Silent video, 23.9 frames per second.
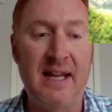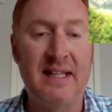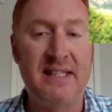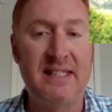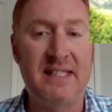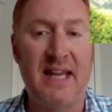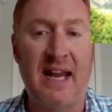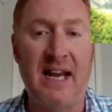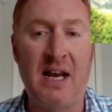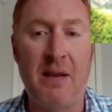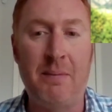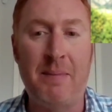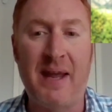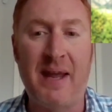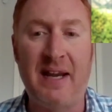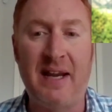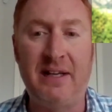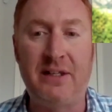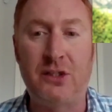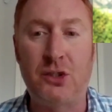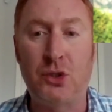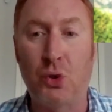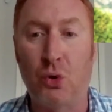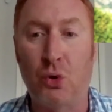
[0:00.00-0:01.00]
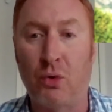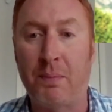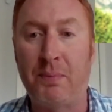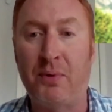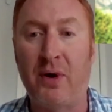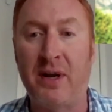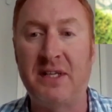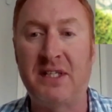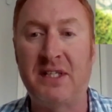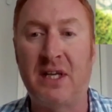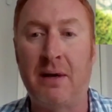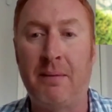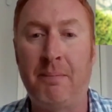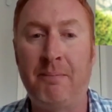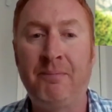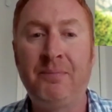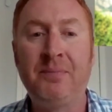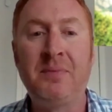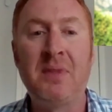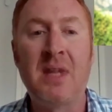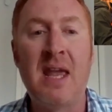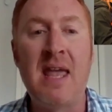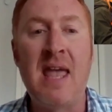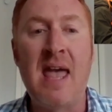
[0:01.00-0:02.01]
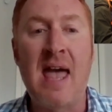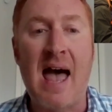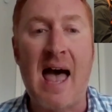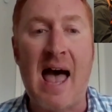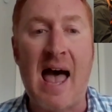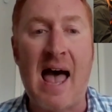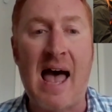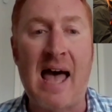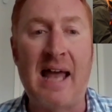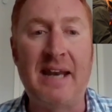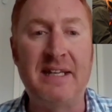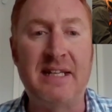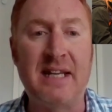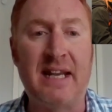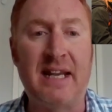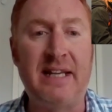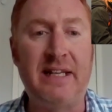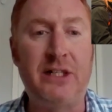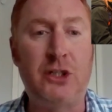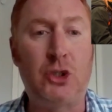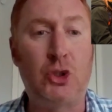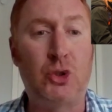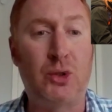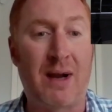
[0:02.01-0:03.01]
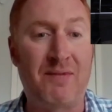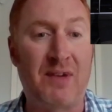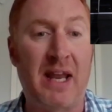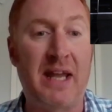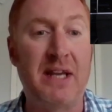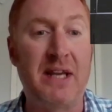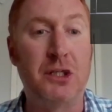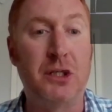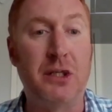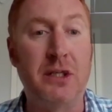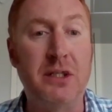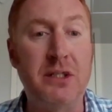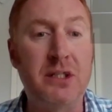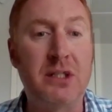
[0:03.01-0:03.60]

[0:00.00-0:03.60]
tailor-made tour operator and a travel agent.